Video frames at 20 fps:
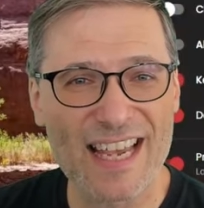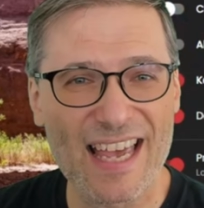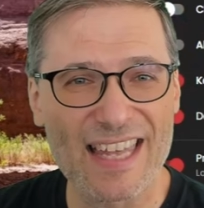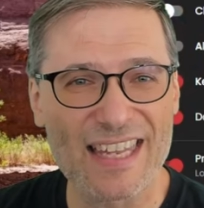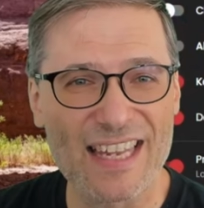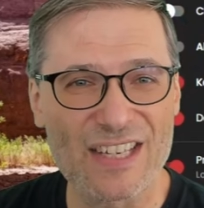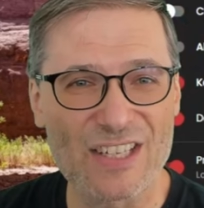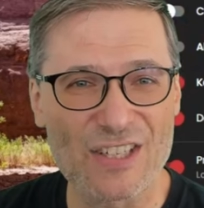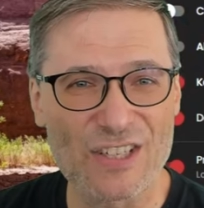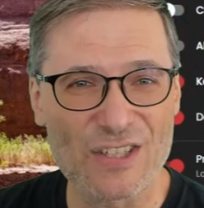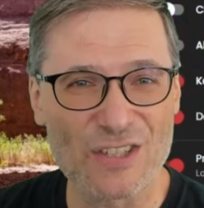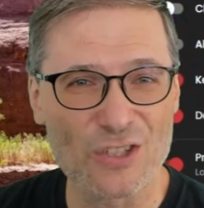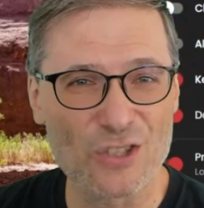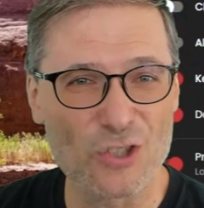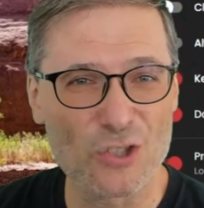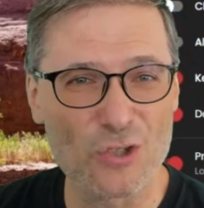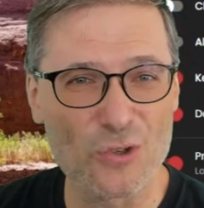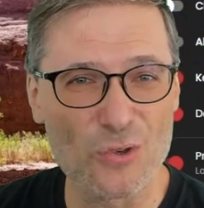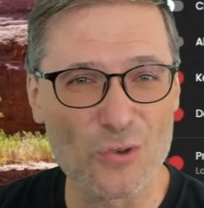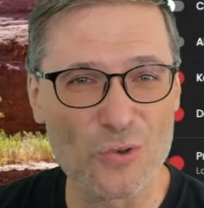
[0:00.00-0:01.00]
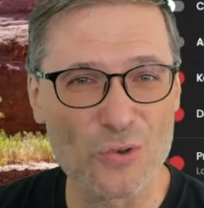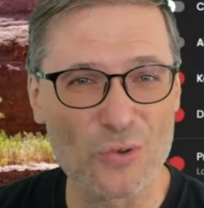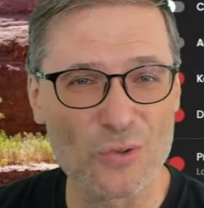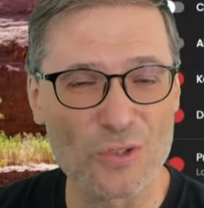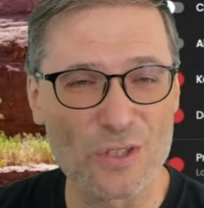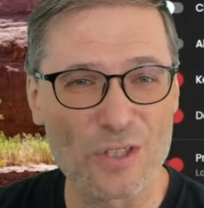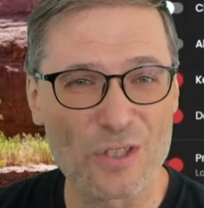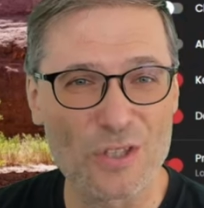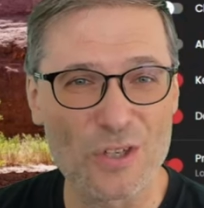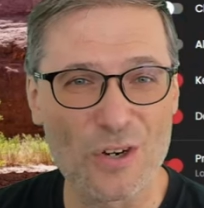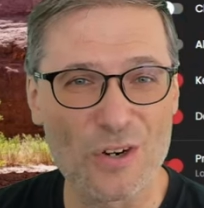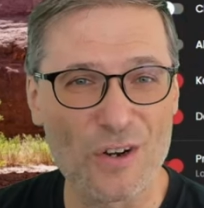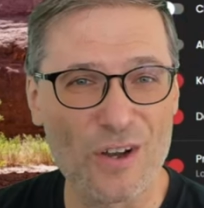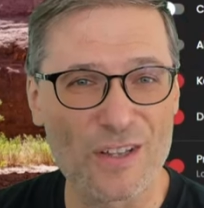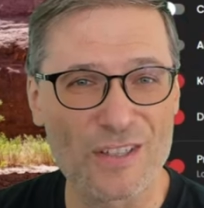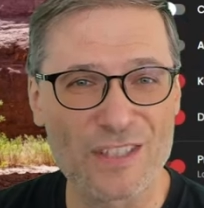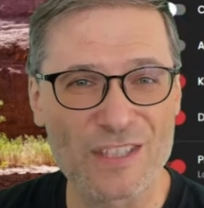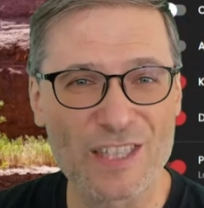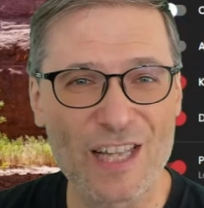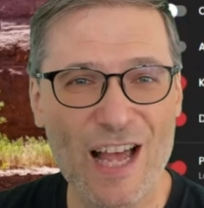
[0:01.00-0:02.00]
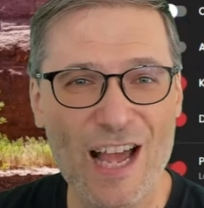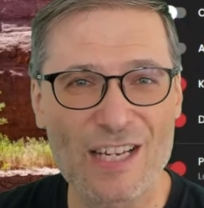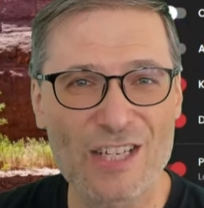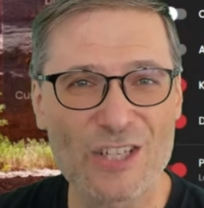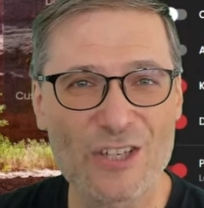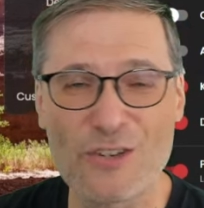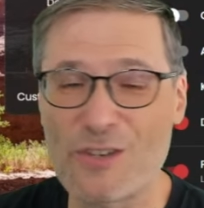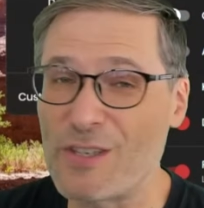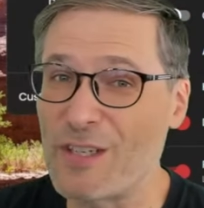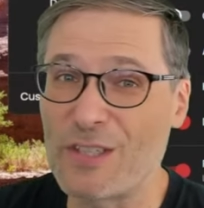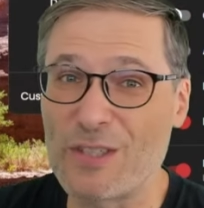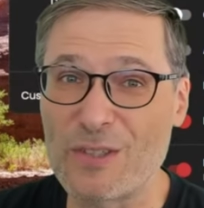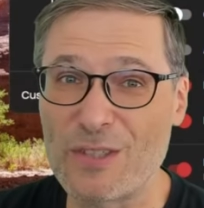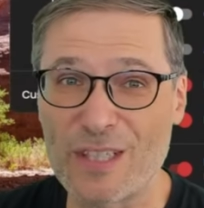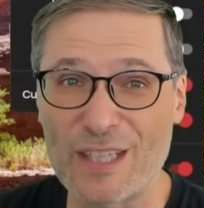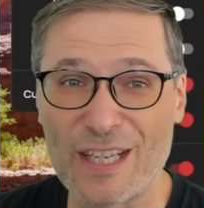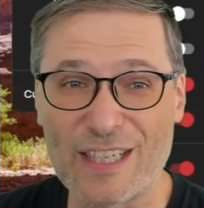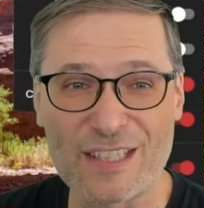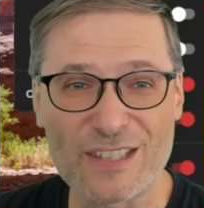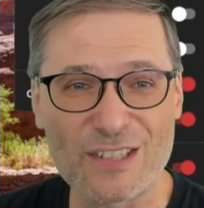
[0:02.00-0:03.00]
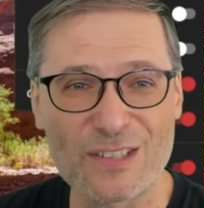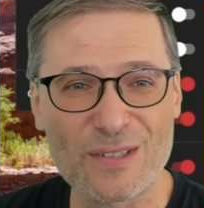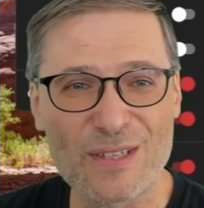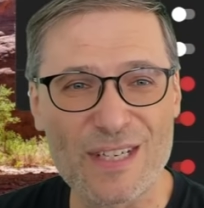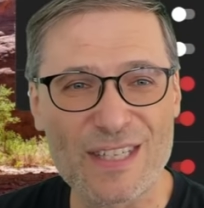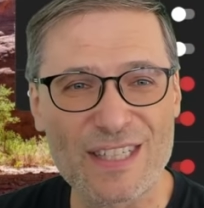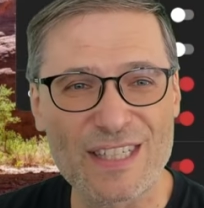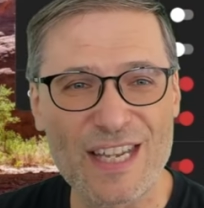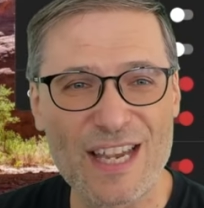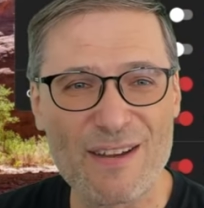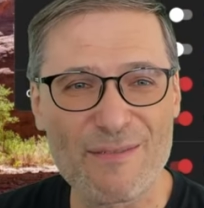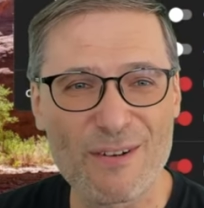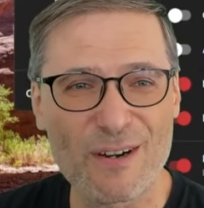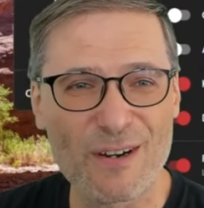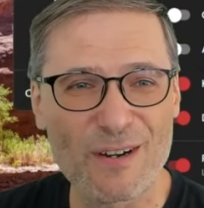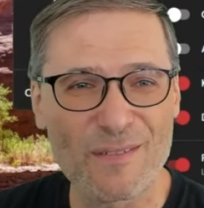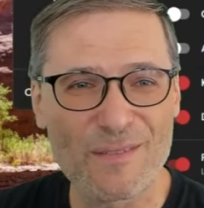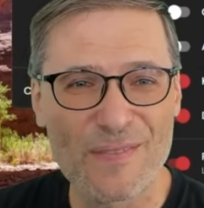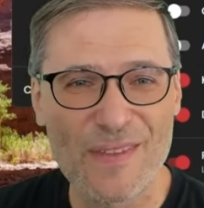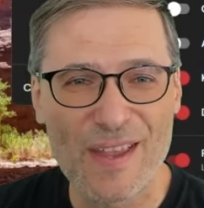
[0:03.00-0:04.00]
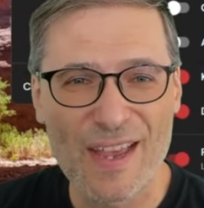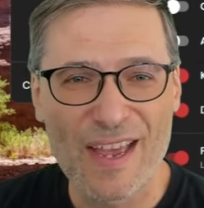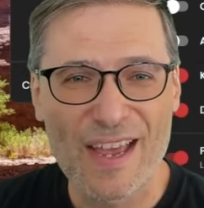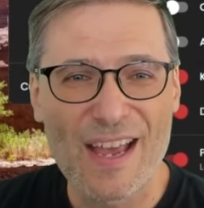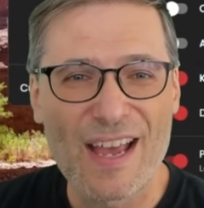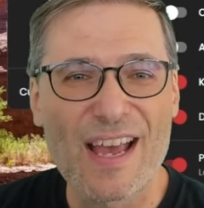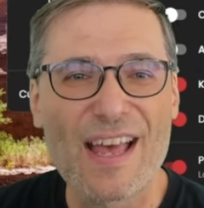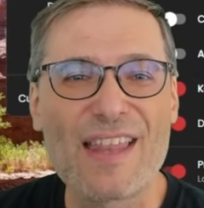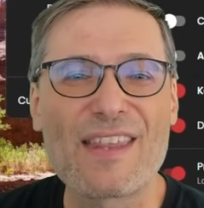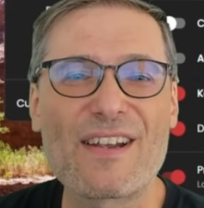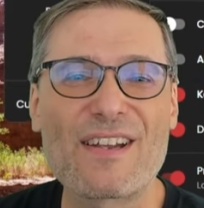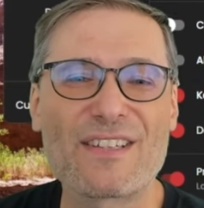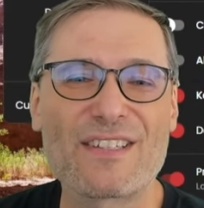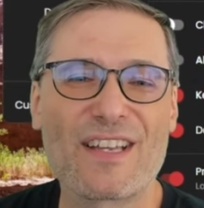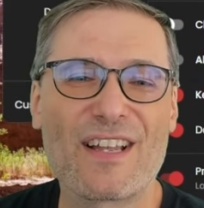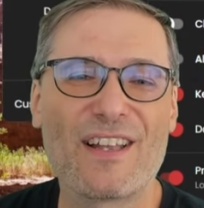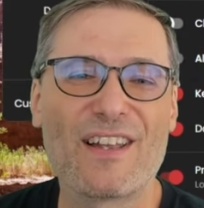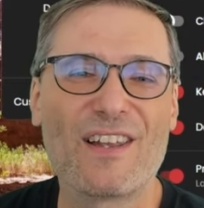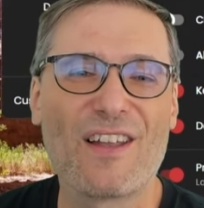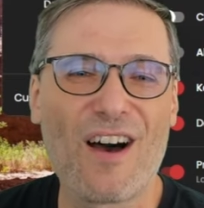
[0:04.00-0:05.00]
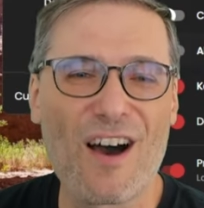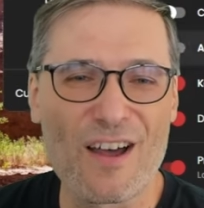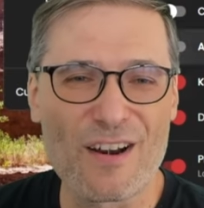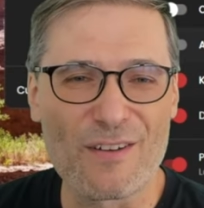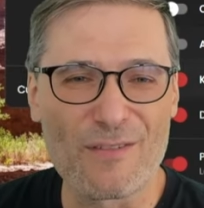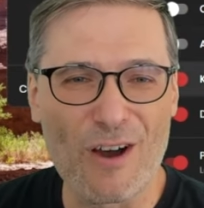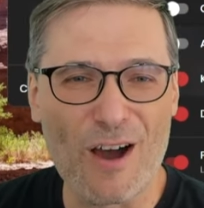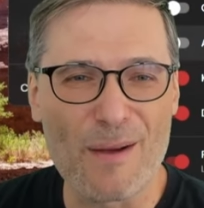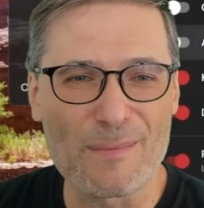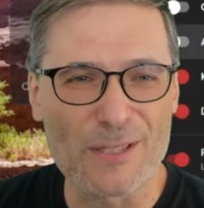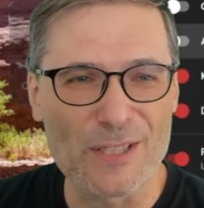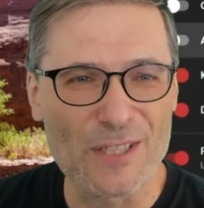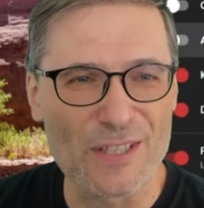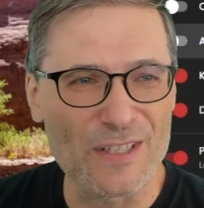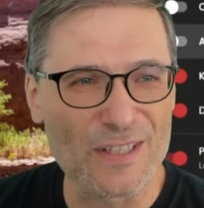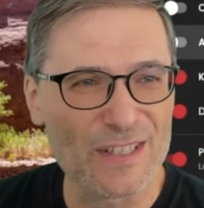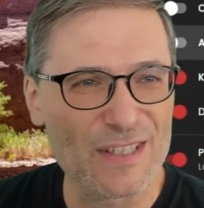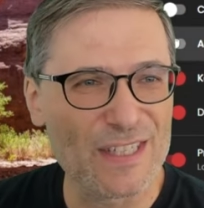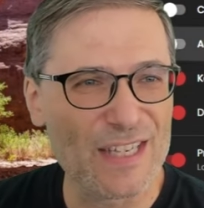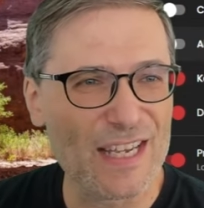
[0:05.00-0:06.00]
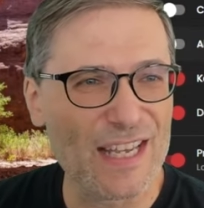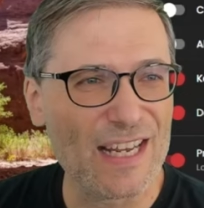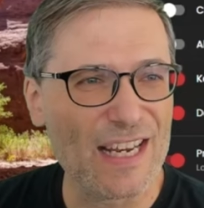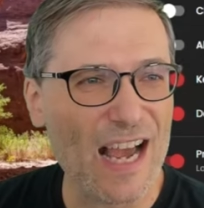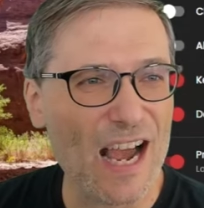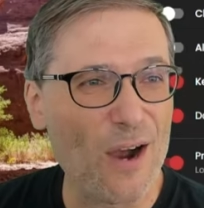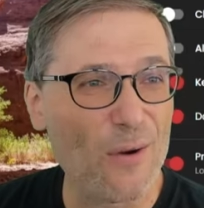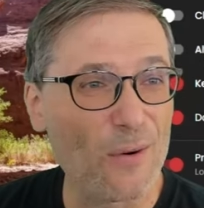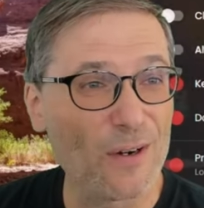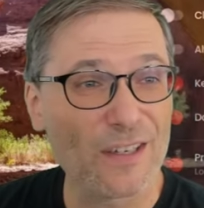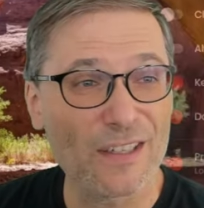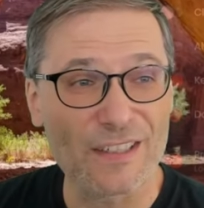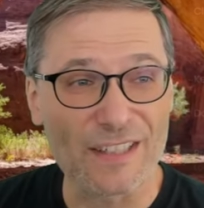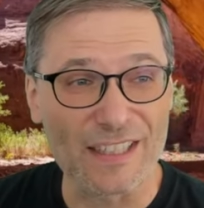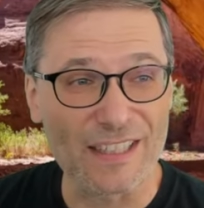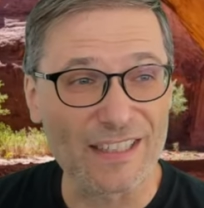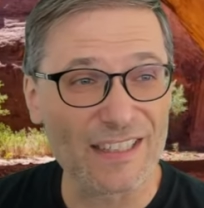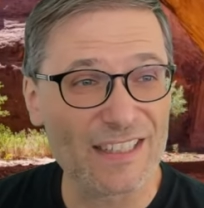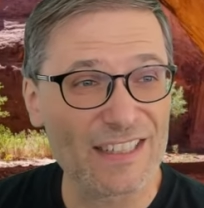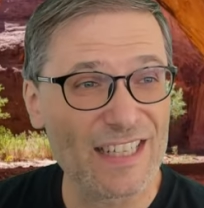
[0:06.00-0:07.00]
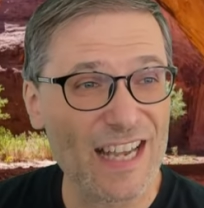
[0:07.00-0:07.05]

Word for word: and then just choose turn on slideshow. You can use it like a screensaver. There's a lot of options in our clickless